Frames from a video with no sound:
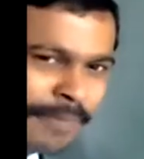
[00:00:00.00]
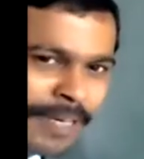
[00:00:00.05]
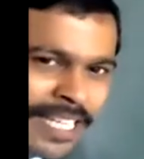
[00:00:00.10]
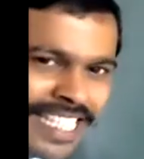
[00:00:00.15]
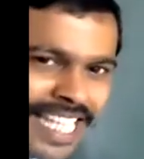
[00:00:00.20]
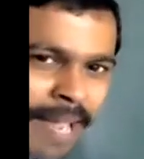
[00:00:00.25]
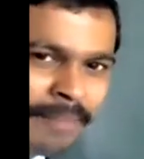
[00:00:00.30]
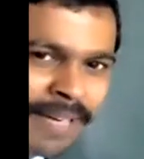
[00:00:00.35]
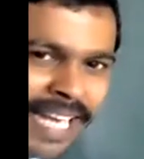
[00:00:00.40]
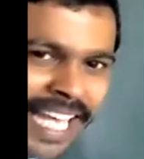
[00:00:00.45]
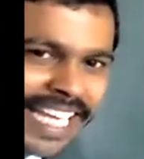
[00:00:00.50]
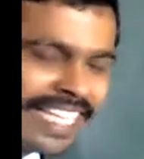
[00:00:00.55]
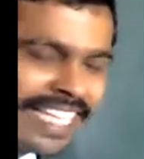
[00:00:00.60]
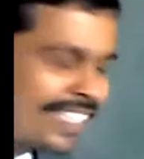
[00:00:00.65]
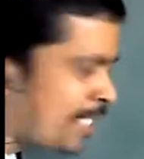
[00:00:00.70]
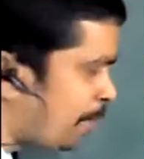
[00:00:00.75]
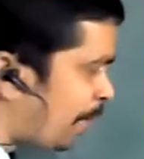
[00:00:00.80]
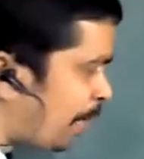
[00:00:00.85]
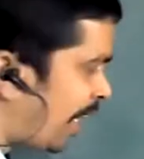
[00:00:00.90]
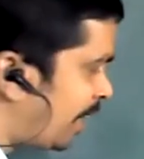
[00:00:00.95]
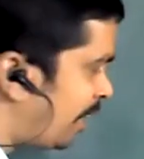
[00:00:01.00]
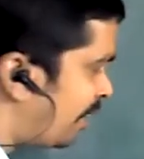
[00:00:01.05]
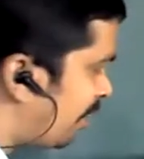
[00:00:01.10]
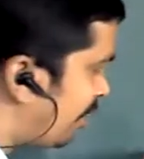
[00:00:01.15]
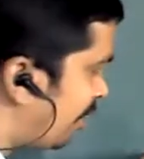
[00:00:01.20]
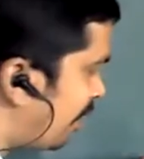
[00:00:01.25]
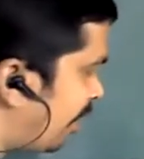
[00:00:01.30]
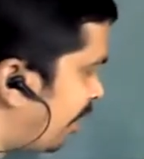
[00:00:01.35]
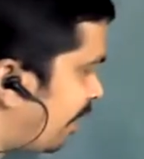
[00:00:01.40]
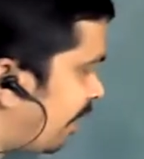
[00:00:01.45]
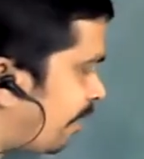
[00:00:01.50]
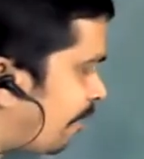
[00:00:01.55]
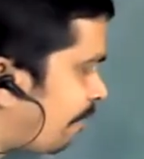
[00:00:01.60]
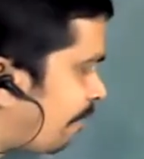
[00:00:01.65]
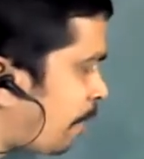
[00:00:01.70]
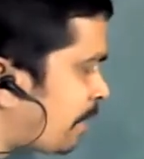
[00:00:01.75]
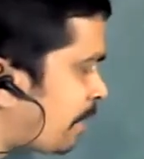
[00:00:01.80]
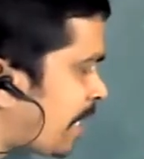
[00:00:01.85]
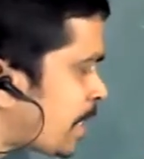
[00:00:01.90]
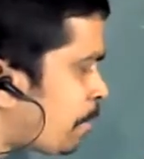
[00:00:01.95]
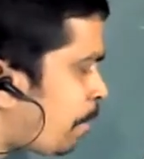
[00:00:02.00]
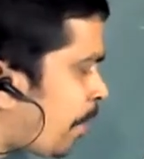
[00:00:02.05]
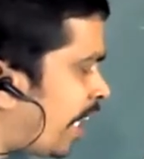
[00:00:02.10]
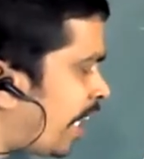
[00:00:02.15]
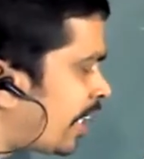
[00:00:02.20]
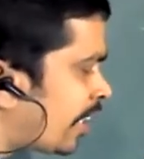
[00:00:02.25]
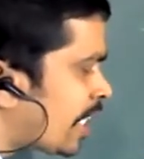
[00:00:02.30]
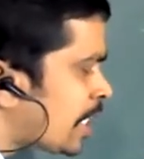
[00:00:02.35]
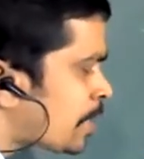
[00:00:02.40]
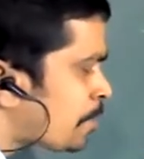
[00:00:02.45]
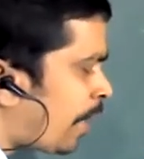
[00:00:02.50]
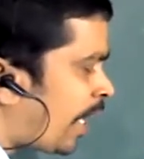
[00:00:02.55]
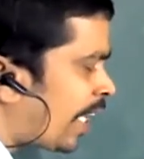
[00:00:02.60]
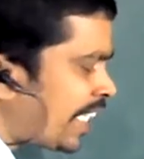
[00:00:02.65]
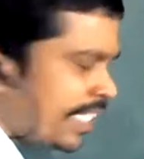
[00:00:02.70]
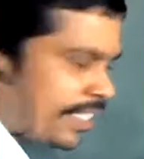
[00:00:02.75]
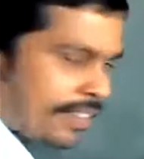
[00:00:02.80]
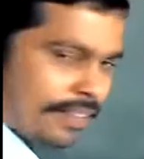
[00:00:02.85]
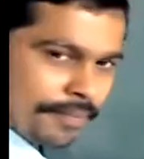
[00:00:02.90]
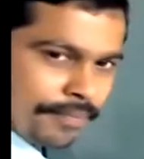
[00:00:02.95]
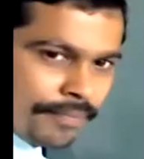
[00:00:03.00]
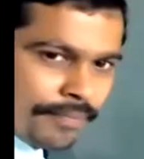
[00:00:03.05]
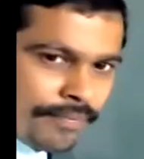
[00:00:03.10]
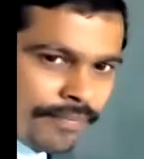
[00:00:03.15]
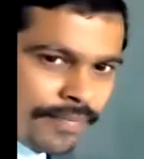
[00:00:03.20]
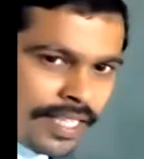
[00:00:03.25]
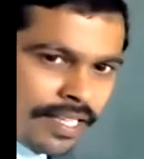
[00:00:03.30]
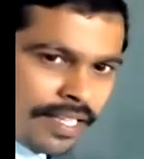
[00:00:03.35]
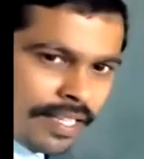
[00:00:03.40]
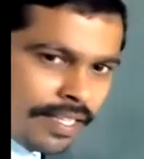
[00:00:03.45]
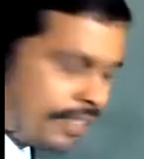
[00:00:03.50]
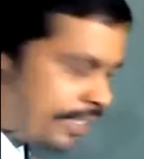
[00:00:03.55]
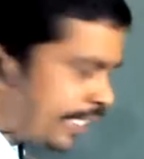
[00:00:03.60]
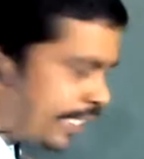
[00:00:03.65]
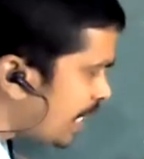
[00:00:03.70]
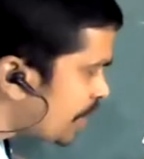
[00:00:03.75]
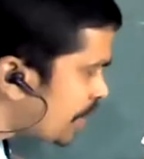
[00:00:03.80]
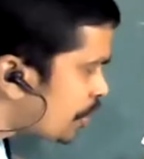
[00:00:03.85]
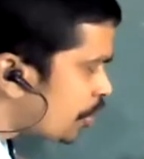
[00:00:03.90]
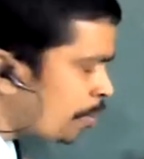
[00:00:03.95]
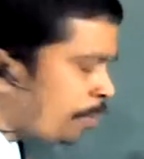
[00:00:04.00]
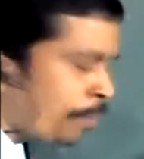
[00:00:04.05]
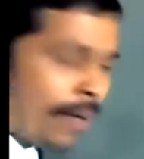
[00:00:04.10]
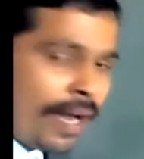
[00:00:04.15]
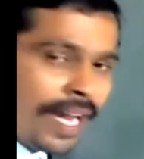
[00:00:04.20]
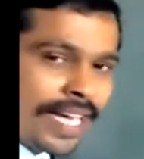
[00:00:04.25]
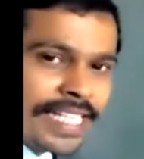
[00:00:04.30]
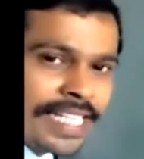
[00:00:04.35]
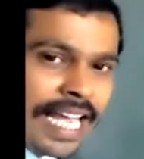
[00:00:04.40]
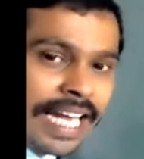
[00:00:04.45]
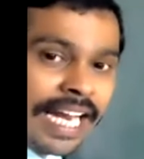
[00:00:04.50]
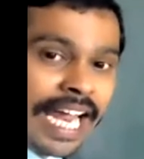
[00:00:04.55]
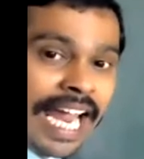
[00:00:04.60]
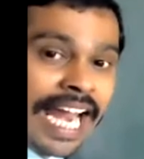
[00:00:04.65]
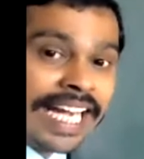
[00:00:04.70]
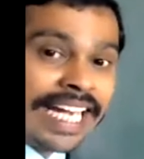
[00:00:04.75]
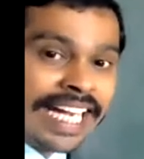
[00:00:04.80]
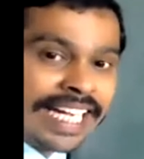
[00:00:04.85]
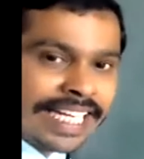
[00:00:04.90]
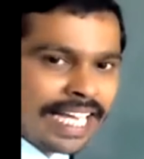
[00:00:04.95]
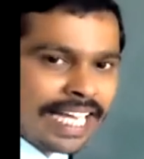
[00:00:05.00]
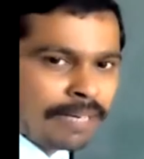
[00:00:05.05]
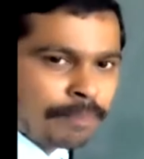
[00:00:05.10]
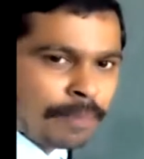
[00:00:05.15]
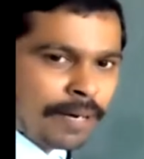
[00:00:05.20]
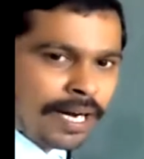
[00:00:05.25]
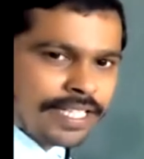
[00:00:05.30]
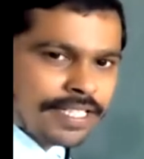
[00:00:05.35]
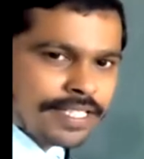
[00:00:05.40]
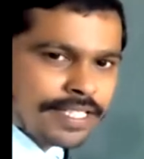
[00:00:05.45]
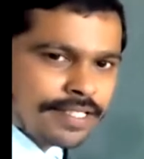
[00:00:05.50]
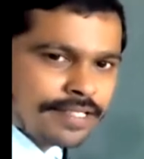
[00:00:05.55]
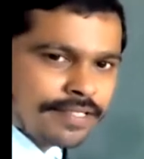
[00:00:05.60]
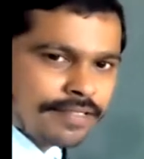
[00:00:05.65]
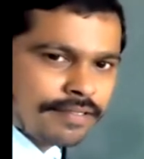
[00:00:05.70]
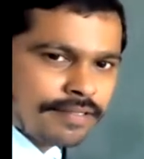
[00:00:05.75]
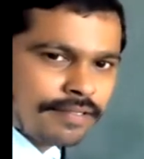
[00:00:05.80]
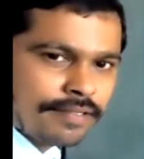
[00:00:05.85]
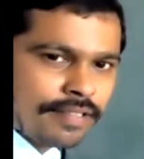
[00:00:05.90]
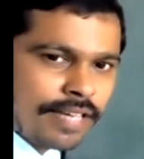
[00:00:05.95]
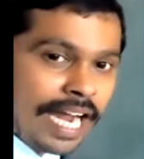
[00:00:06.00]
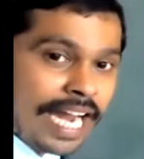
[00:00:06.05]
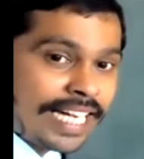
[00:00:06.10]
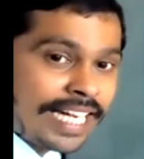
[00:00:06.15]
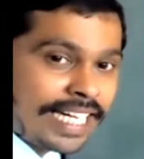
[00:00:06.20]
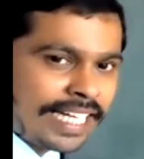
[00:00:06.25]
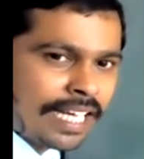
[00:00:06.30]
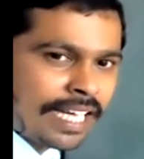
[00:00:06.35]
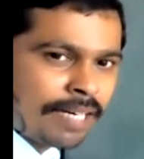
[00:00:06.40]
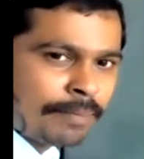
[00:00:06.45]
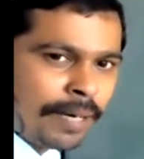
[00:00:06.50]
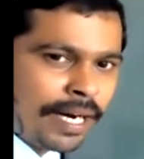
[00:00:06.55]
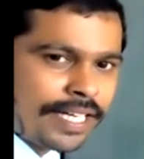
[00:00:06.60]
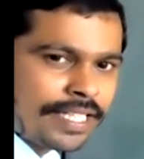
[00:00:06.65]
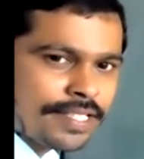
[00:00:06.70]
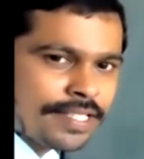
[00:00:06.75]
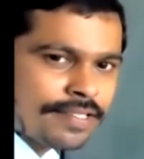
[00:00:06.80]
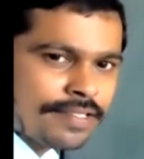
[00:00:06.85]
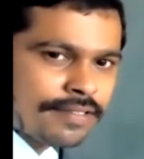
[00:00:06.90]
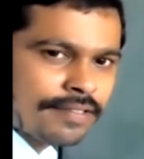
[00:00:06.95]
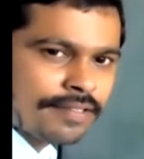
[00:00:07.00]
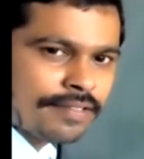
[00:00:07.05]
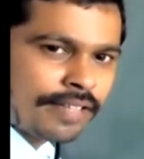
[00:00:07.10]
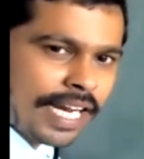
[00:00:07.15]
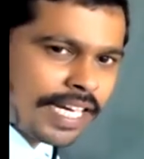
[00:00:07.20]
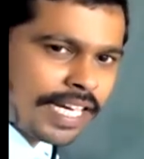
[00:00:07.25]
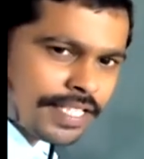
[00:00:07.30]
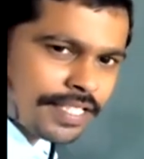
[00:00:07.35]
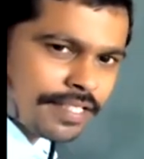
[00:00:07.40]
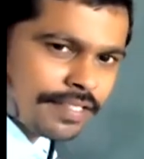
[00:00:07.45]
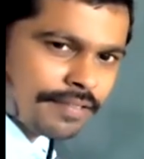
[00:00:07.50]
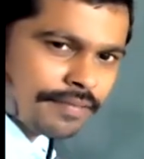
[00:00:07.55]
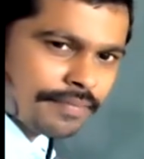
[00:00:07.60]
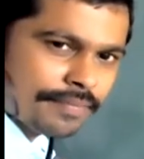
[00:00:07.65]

Suppose I am taking this point. From this point to this point, these two points are identical points. Identical points, right?